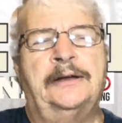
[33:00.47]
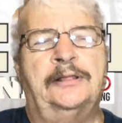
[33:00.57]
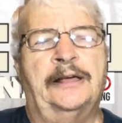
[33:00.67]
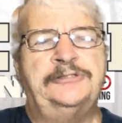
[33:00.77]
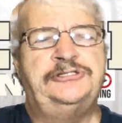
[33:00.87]

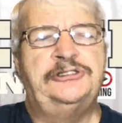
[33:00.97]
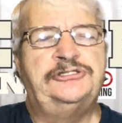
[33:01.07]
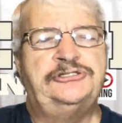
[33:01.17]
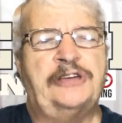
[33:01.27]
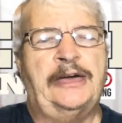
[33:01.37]
Let's
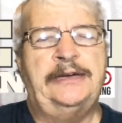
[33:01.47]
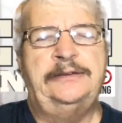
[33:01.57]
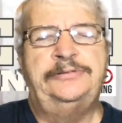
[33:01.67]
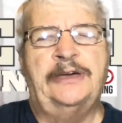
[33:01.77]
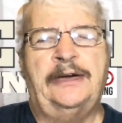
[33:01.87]
just
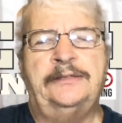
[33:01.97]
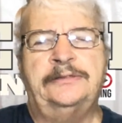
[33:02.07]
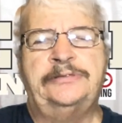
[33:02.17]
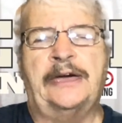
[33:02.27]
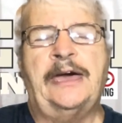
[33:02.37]
say
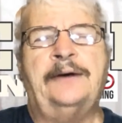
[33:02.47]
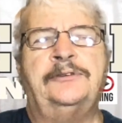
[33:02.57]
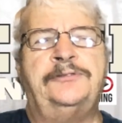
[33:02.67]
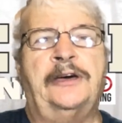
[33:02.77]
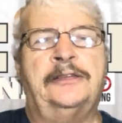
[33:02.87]
that they
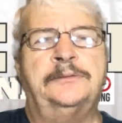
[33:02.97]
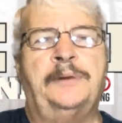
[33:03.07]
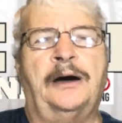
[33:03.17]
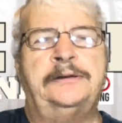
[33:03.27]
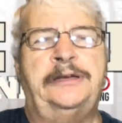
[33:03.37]
haven't found the
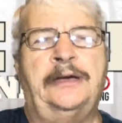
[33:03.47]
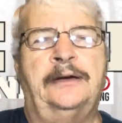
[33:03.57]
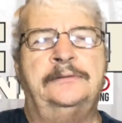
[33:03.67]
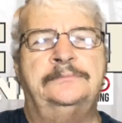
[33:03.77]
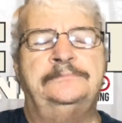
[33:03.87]
body
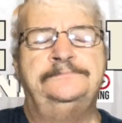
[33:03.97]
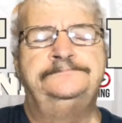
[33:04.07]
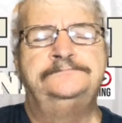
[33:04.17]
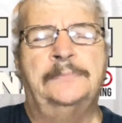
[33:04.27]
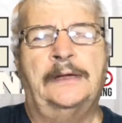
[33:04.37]
yet.
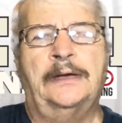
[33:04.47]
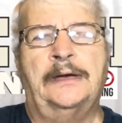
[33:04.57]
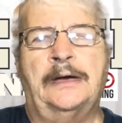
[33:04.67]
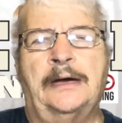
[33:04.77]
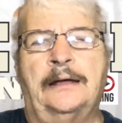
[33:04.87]

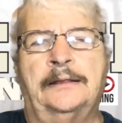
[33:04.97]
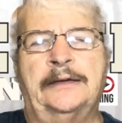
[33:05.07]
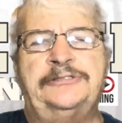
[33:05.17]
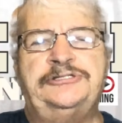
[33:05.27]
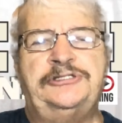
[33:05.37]

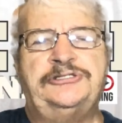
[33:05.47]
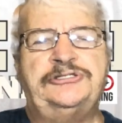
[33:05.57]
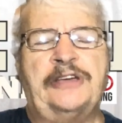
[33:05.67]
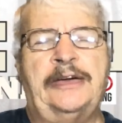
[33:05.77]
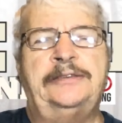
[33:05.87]
Let's
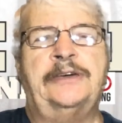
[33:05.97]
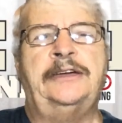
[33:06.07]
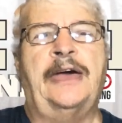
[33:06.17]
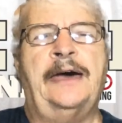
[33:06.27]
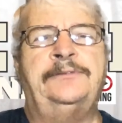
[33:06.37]
just say
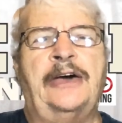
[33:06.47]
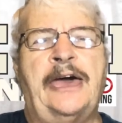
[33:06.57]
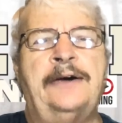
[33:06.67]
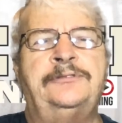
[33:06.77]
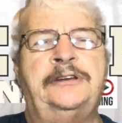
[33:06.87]
they have
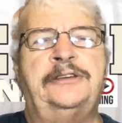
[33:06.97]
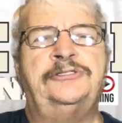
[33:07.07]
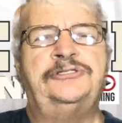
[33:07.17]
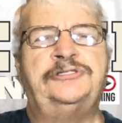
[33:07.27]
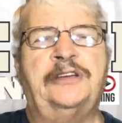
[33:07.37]

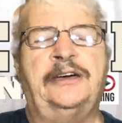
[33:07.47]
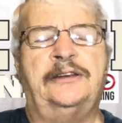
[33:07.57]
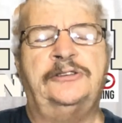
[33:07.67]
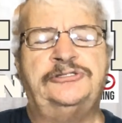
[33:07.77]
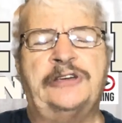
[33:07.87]
evidence
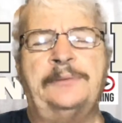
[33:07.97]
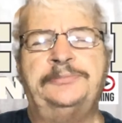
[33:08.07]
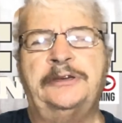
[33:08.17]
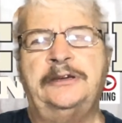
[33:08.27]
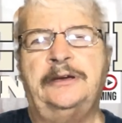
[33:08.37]
that
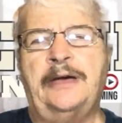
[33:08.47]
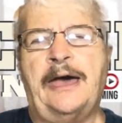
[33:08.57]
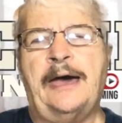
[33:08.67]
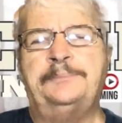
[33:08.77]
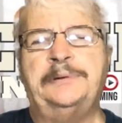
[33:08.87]
something
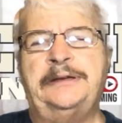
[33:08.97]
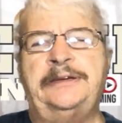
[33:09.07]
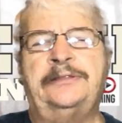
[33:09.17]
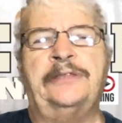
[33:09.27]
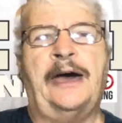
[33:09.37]
happened
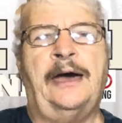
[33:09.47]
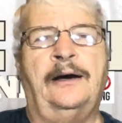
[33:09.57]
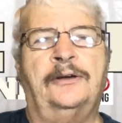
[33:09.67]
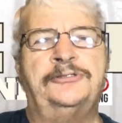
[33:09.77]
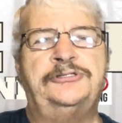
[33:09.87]
in the
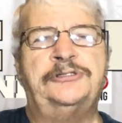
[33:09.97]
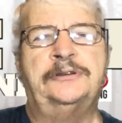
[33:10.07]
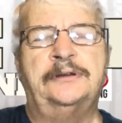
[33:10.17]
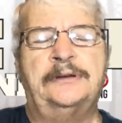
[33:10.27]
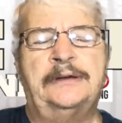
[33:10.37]
house,
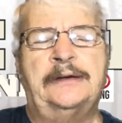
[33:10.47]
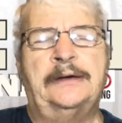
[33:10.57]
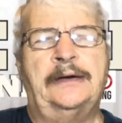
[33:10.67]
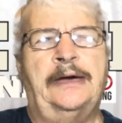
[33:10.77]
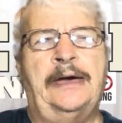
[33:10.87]

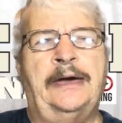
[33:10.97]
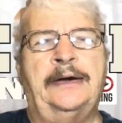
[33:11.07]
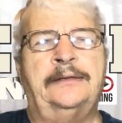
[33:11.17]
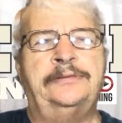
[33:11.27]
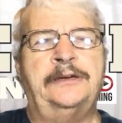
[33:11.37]

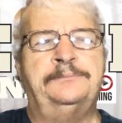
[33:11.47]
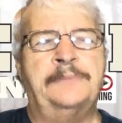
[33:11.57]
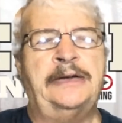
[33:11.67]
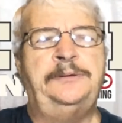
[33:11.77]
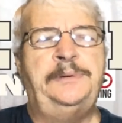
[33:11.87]
and that
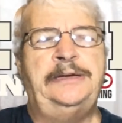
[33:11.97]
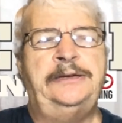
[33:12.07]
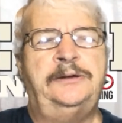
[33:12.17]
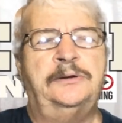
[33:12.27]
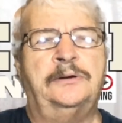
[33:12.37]

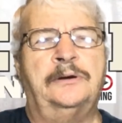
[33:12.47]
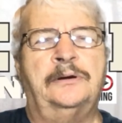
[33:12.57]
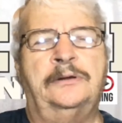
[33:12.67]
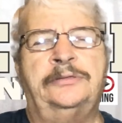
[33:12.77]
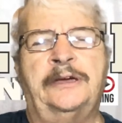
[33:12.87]
maybe
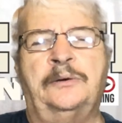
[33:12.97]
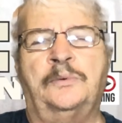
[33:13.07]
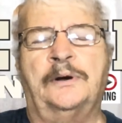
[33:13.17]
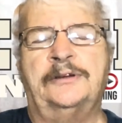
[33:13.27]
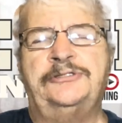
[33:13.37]
there
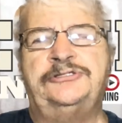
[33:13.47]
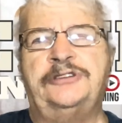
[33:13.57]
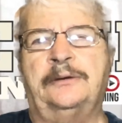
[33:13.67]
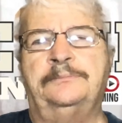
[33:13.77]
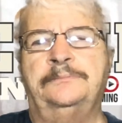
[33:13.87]
was
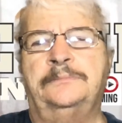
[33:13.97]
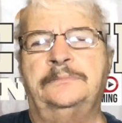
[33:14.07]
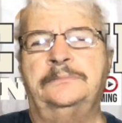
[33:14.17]
some